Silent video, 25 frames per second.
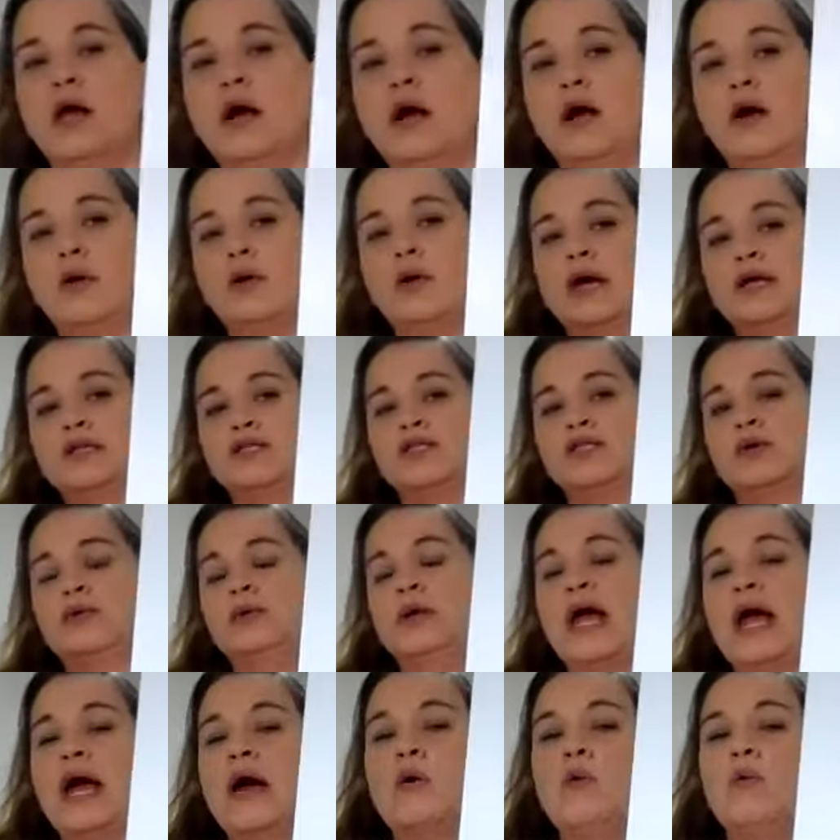Okay, so
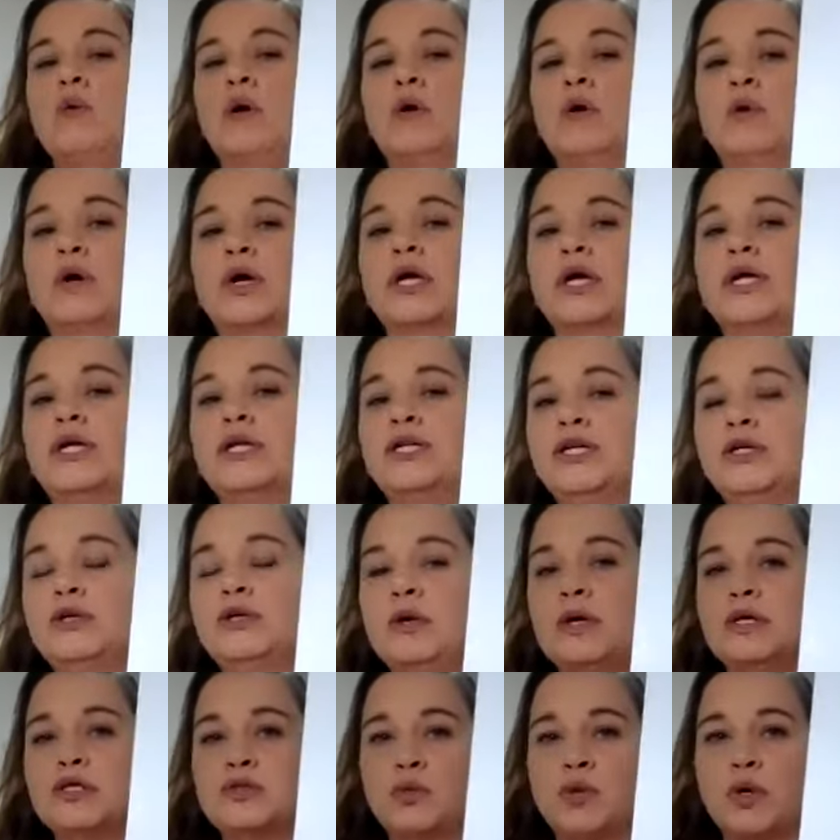now what we're going to
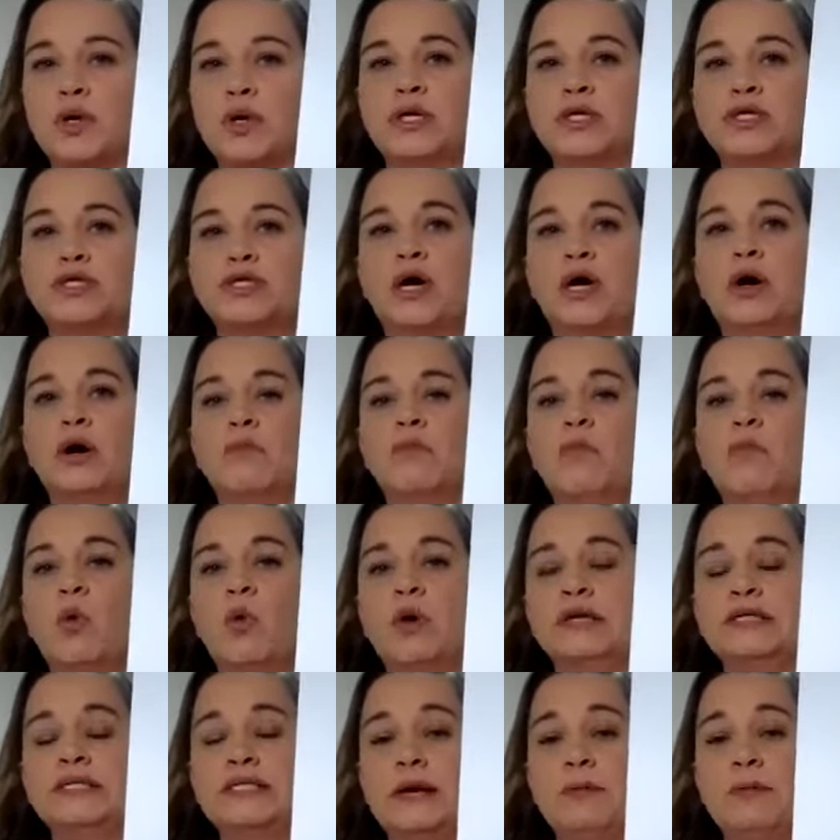do is we're going to talk more
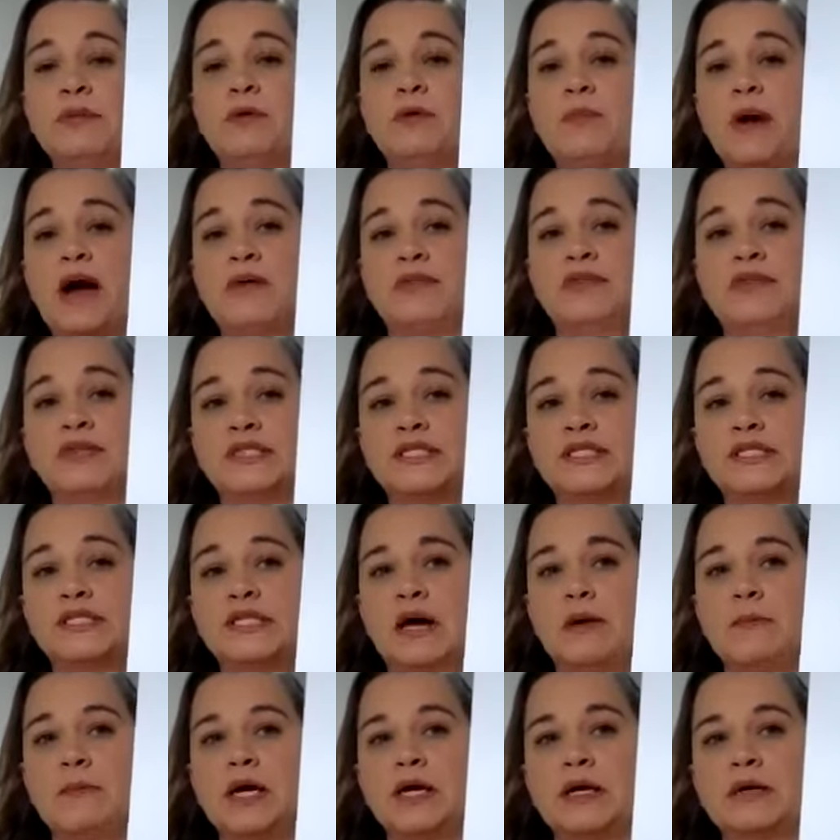in depth about the
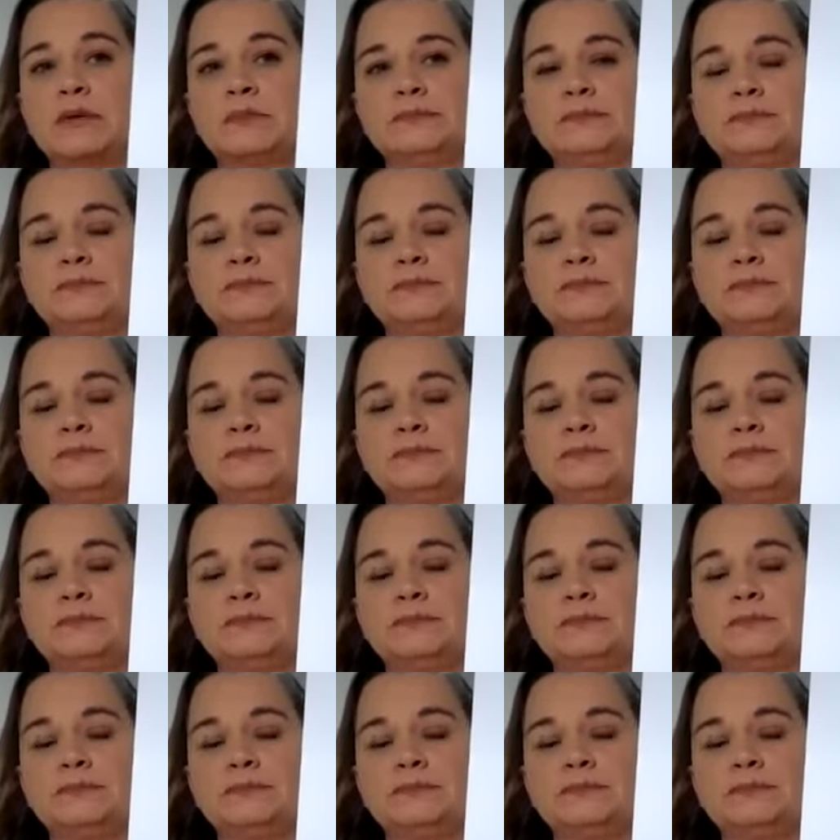stomach.